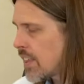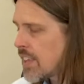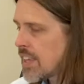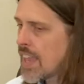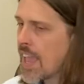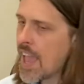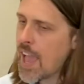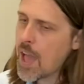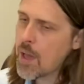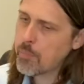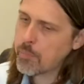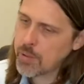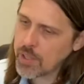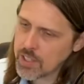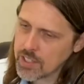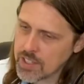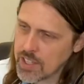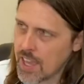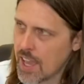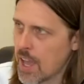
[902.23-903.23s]
Yeah,
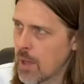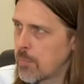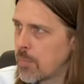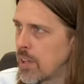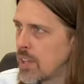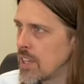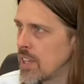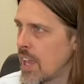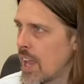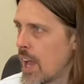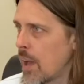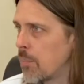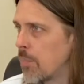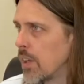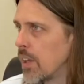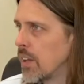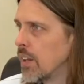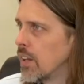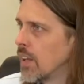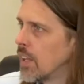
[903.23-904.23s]

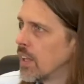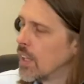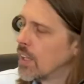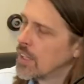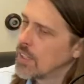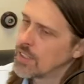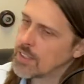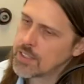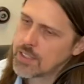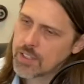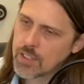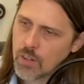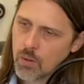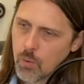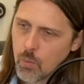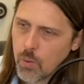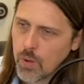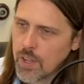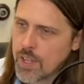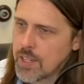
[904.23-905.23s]
but. You know
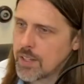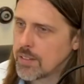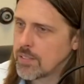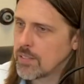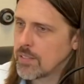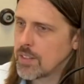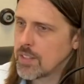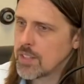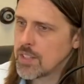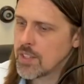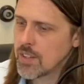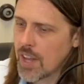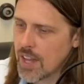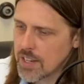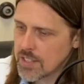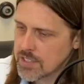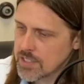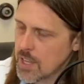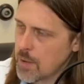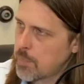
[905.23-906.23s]
what? You got to
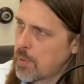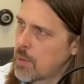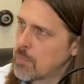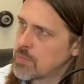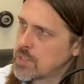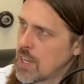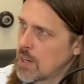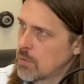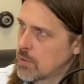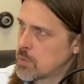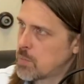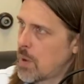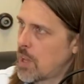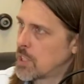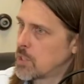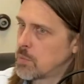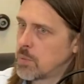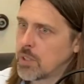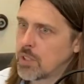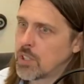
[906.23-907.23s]
step up and take
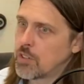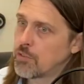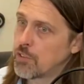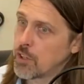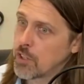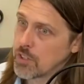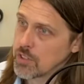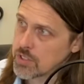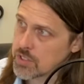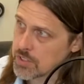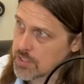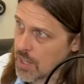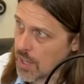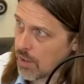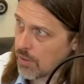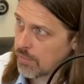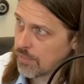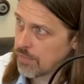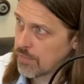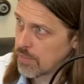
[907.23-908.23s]
responsibility for
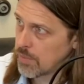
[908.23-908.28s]
yourself.